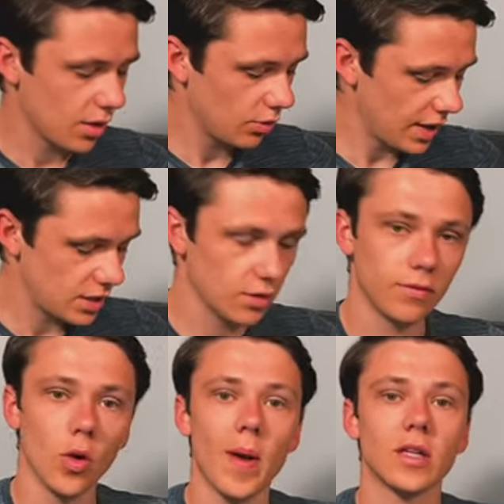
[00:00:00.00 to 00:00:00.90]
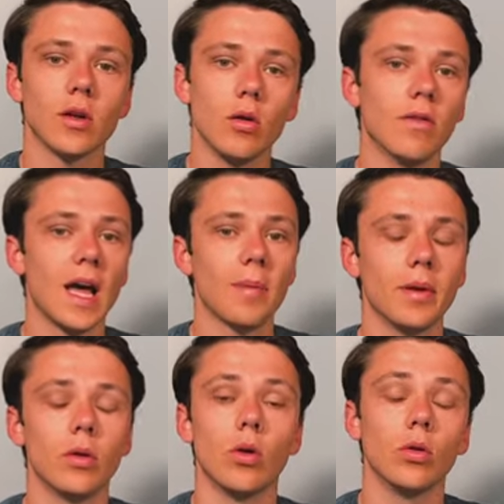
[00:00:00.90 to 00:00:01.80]
Okay, so the fullbacks
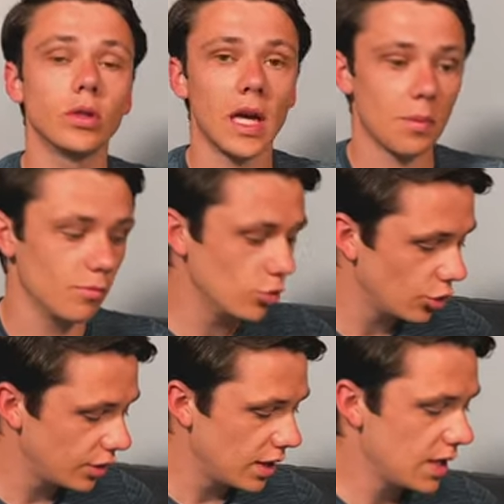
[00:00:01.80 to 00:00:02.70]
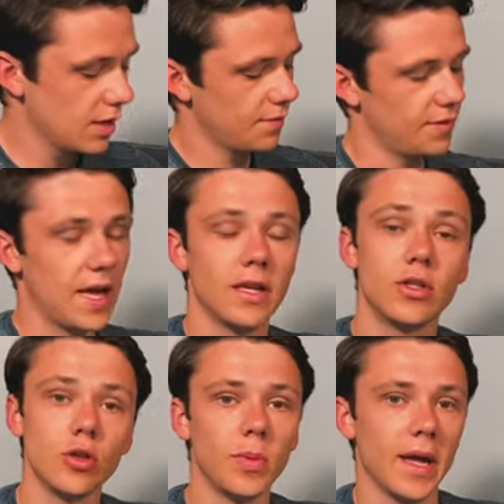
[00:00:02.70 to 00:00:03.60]
overlapping or underlapping run for then
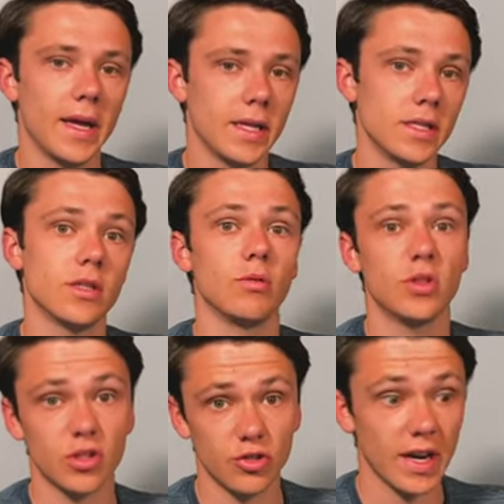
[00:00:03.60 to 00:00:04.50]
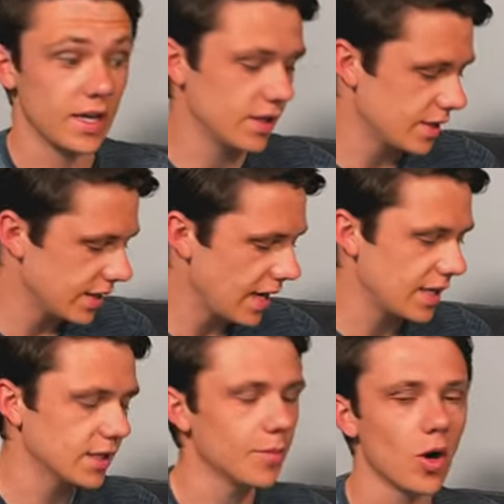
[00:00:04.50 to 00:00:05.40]
two players, so strikers, to get
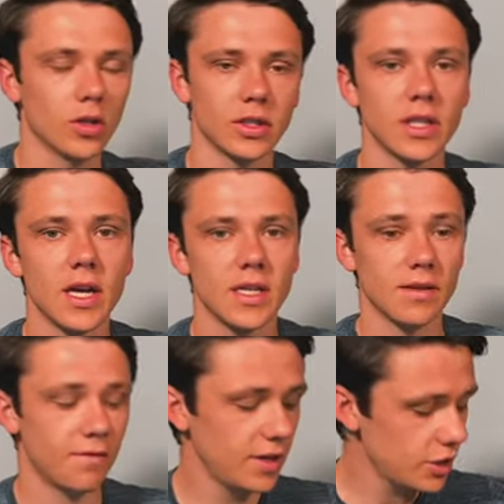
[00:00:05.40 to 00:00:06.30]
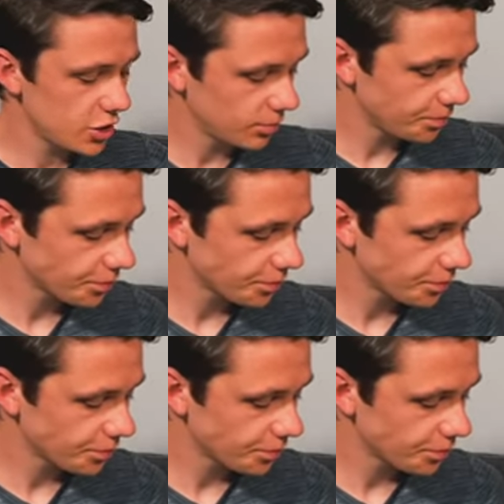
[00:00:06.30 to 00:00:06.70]
into the box to finish.